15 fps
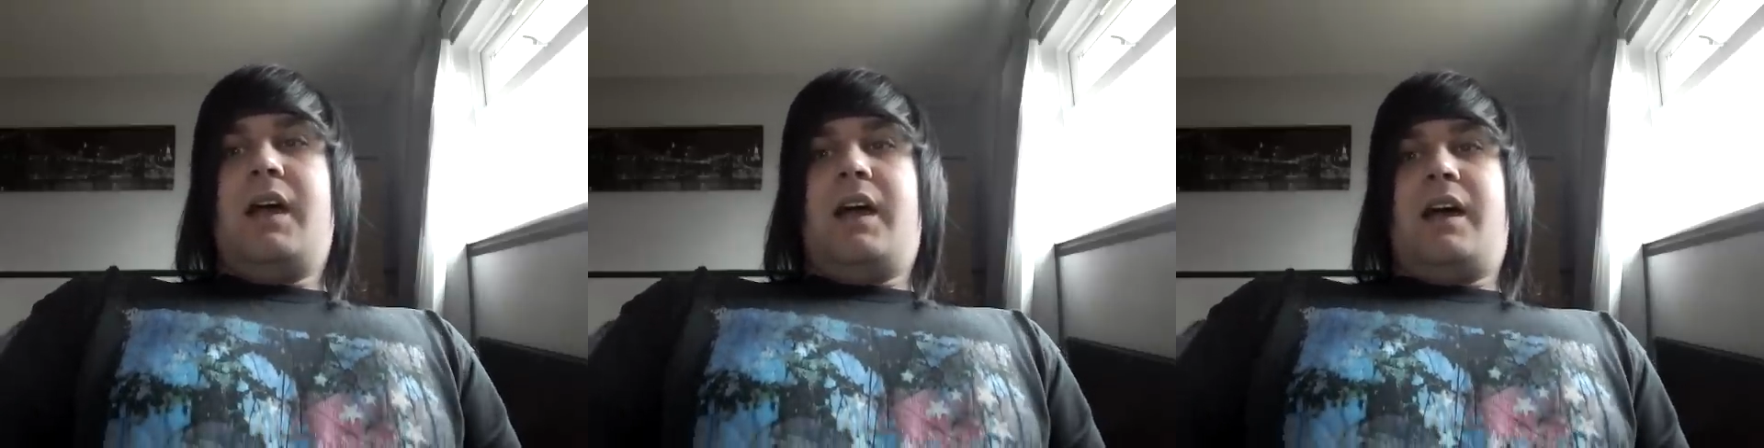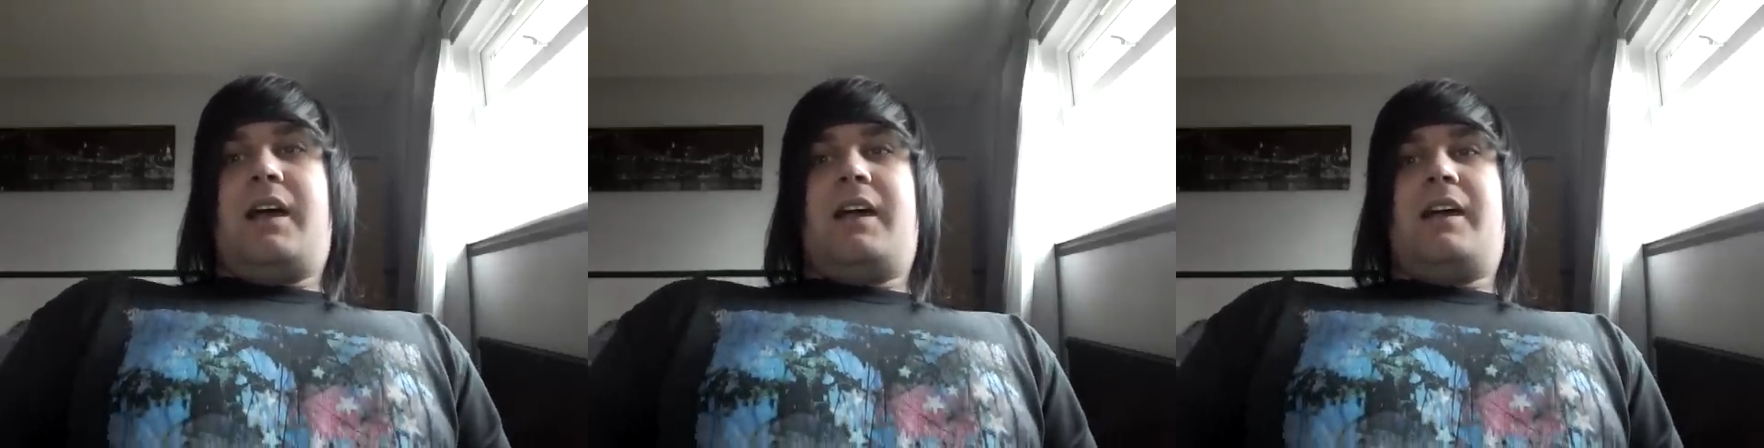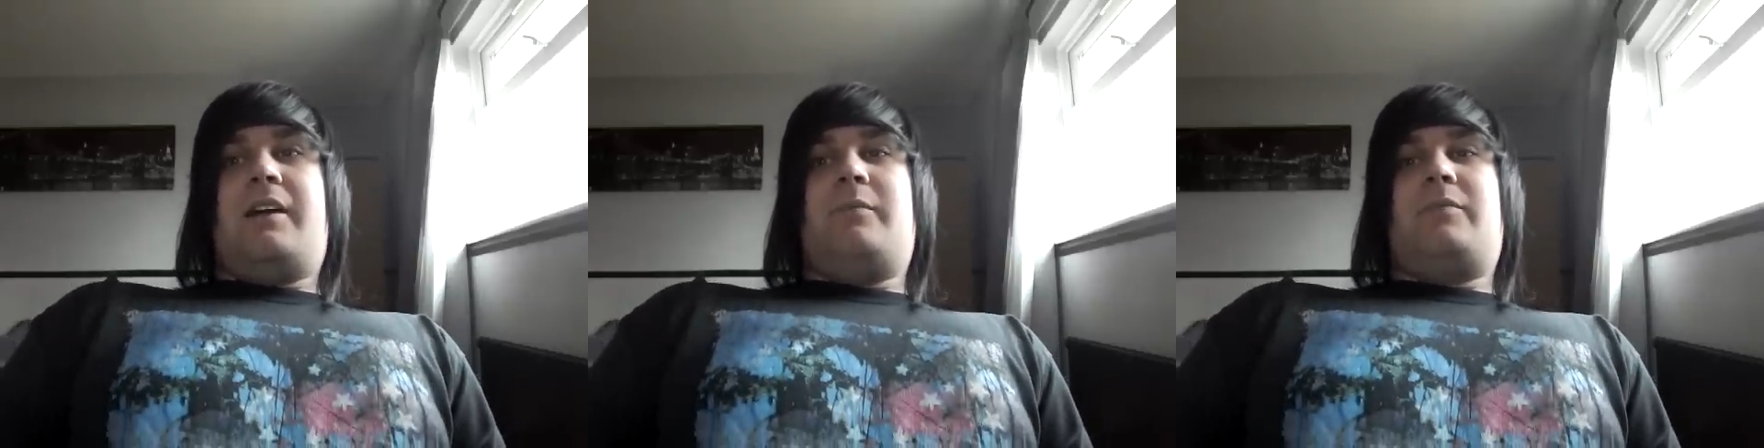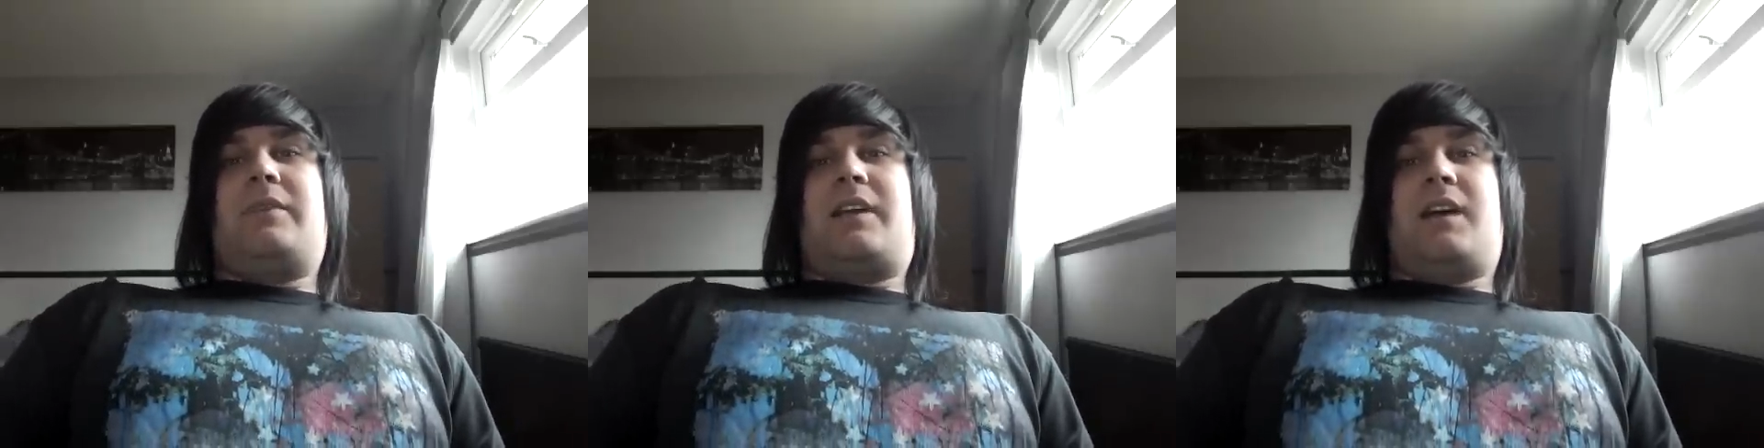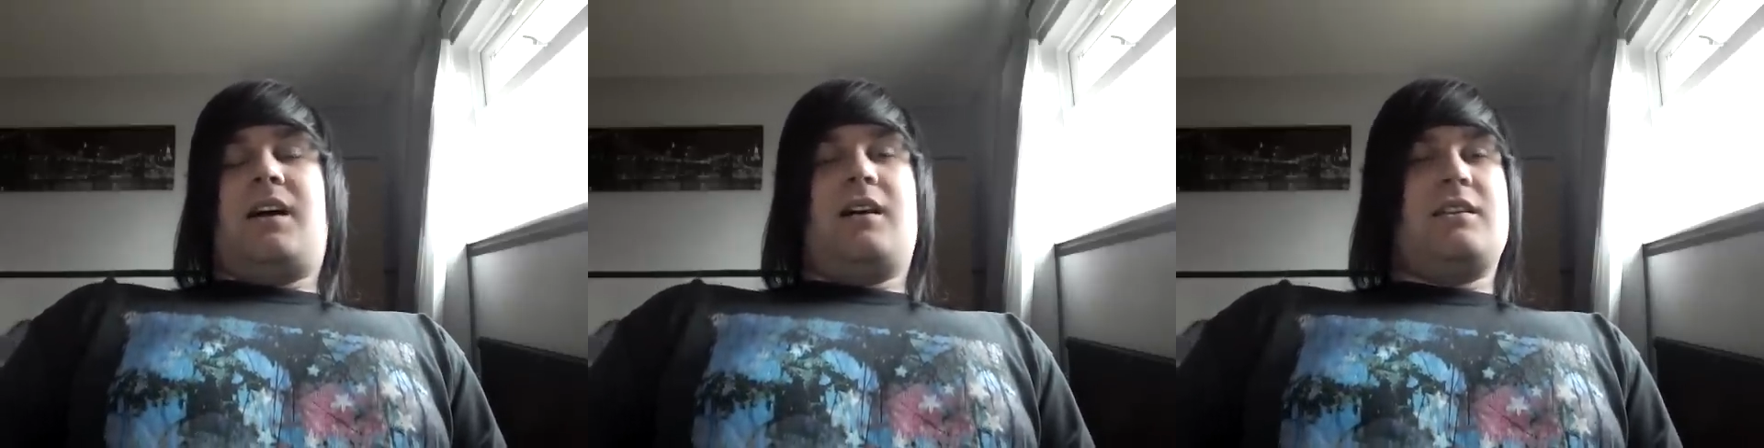The
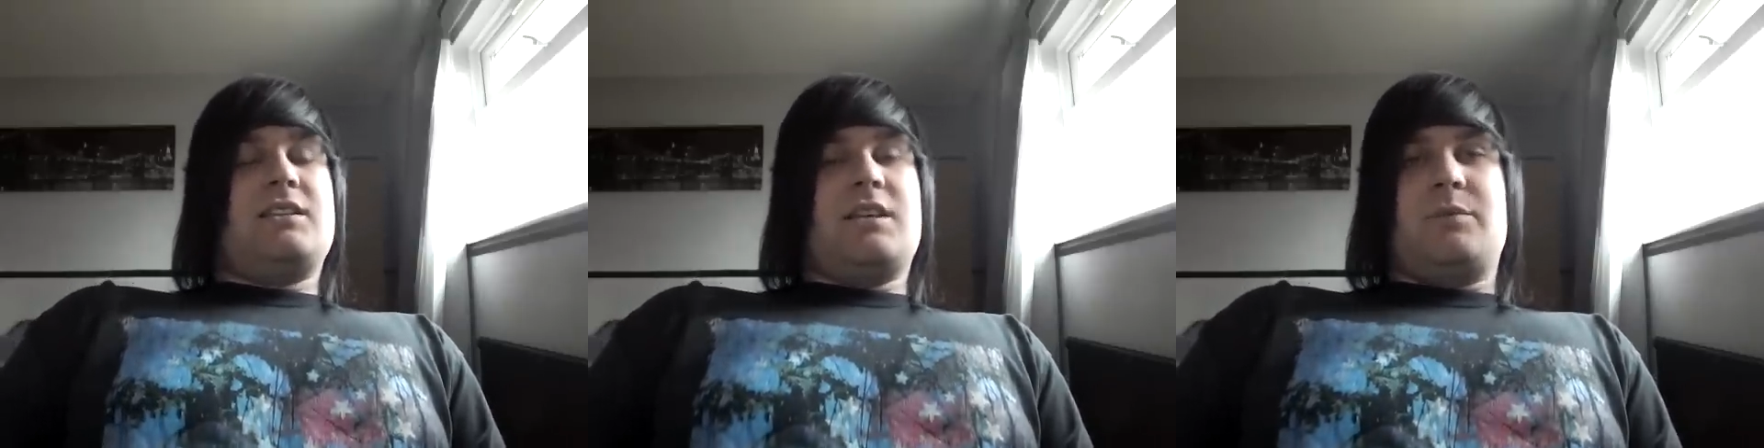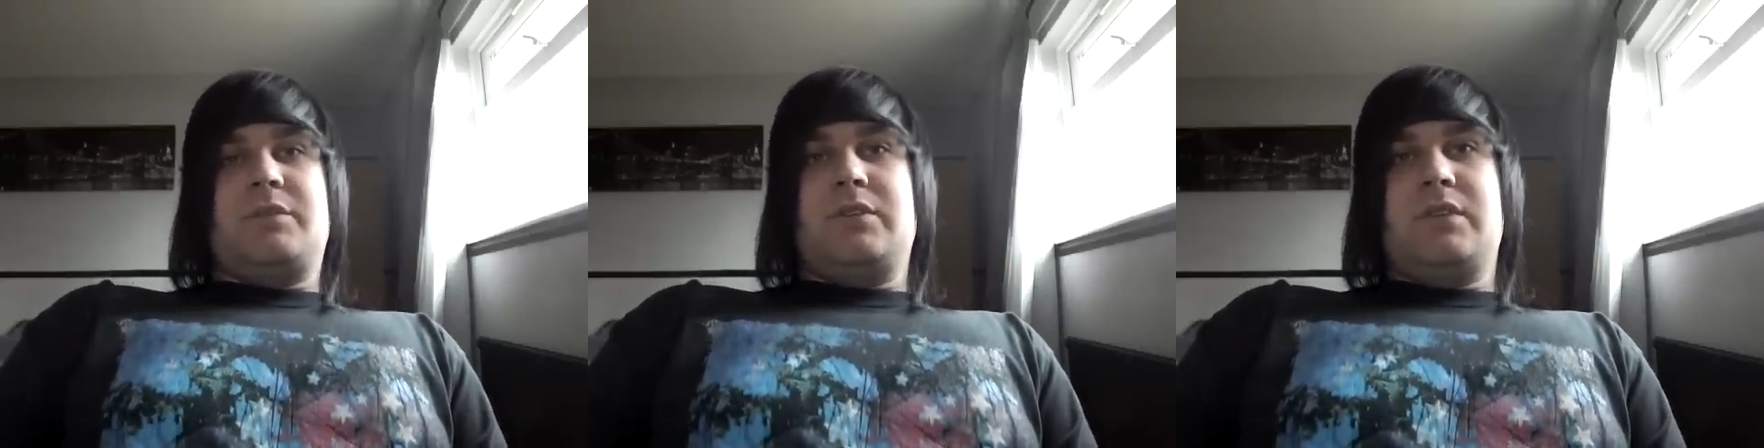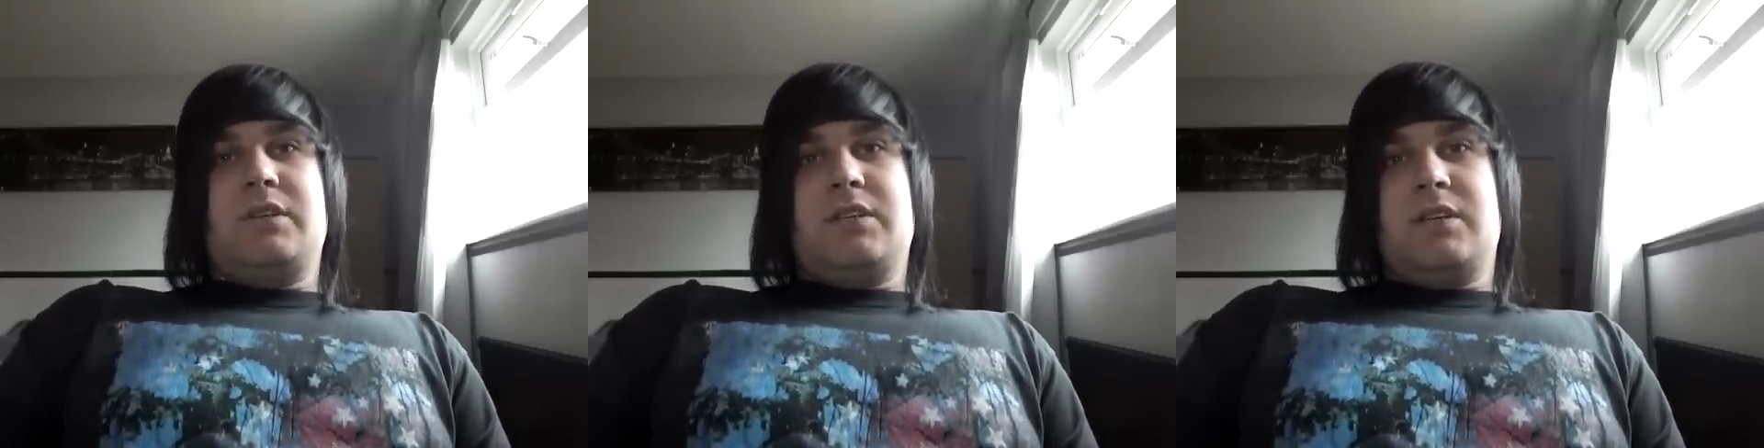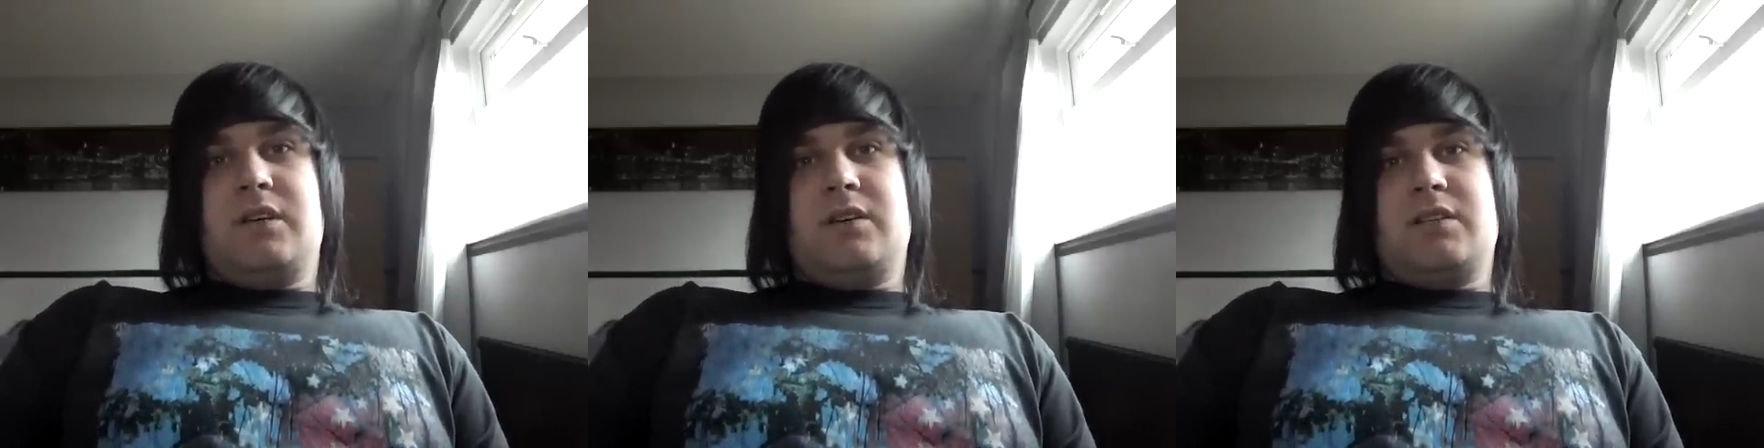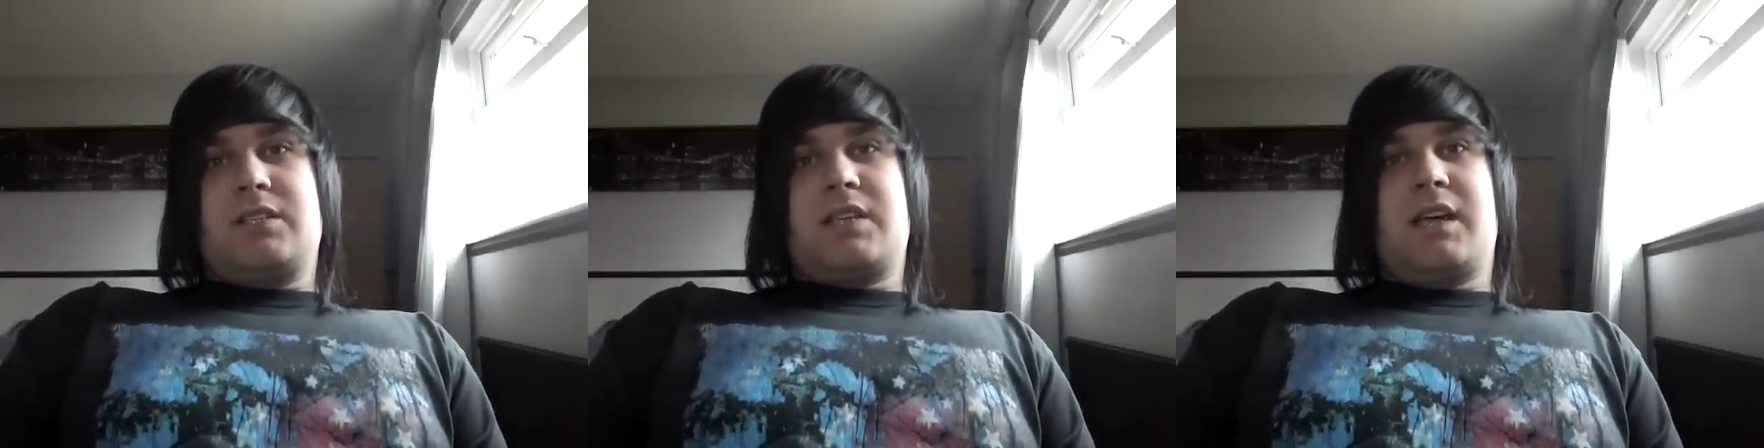card is absolutely nuts.